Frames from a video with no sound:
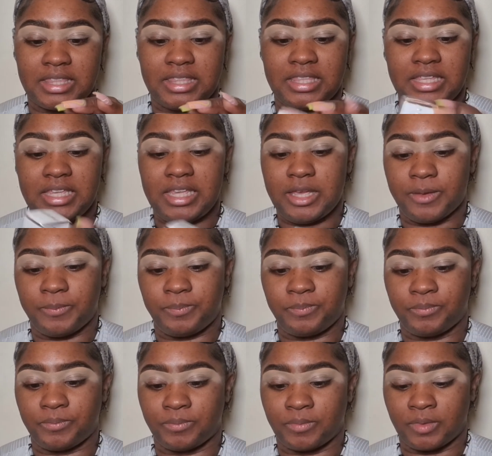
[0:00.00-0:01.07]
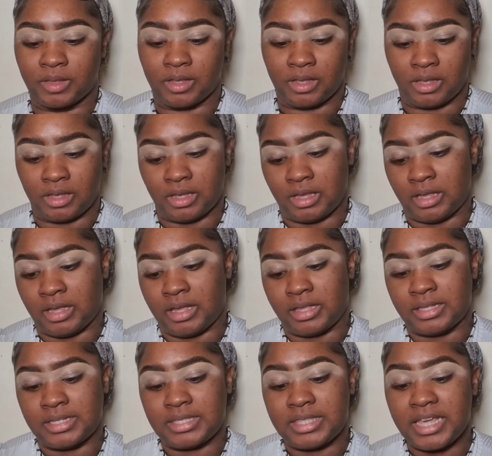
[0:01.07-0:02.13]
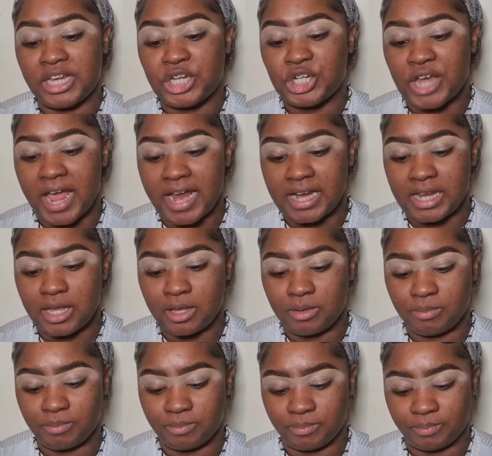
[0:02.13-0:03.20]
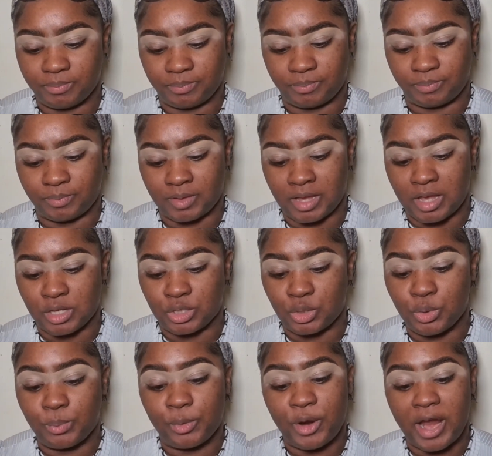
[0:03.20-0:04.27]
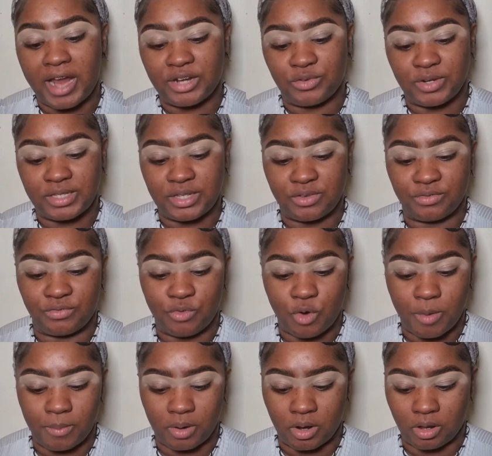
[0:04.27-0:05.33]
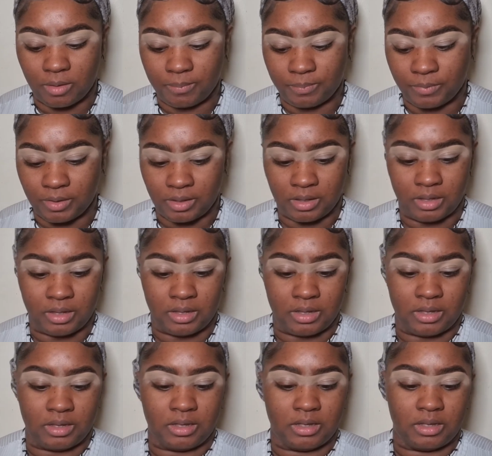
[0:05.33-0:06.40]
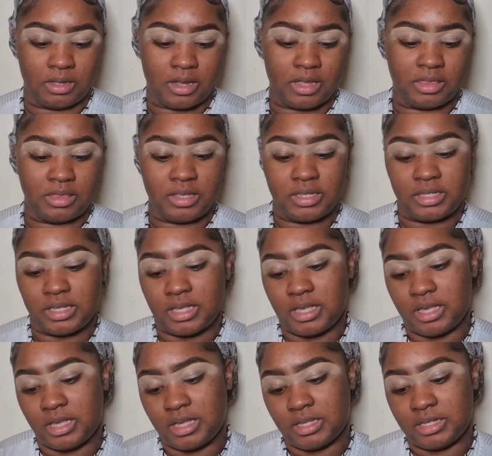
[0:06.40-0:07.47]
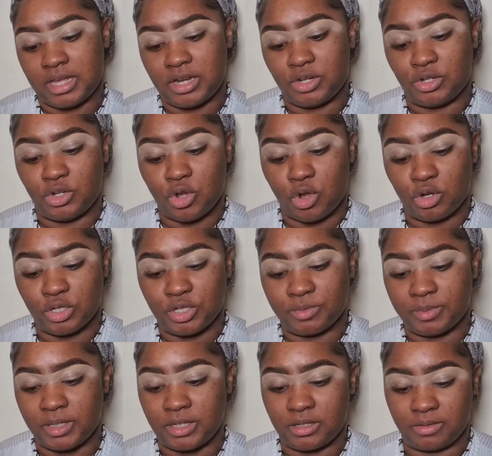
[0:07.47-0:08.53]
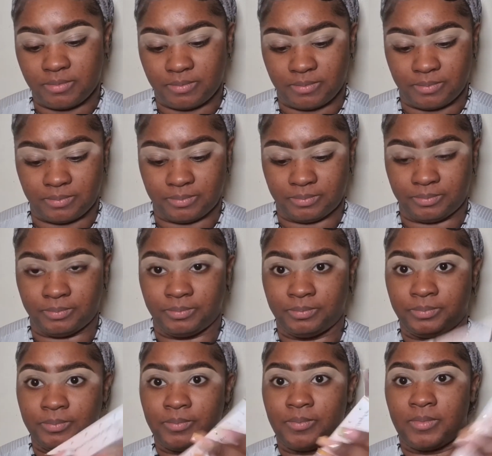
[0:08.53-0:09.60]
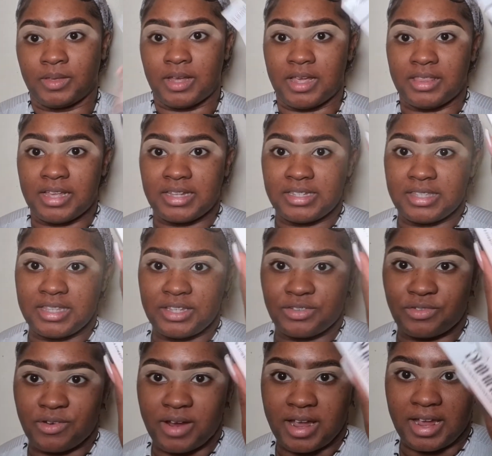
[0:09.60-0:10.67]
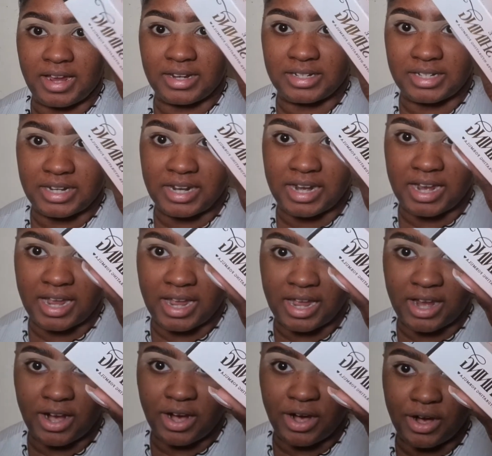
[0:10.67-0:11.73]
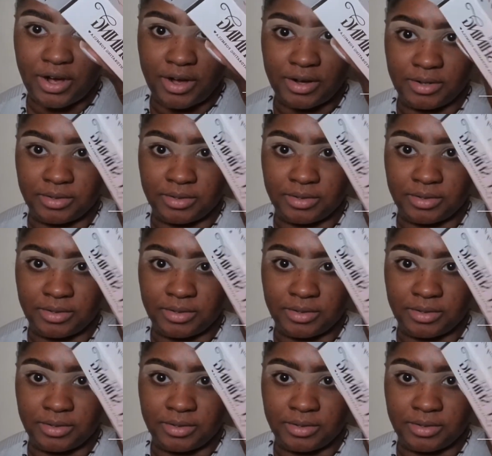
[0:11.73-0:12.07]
the Stay Shining Super Hydrating Formula, and this is Indulge Me, and that's this right here.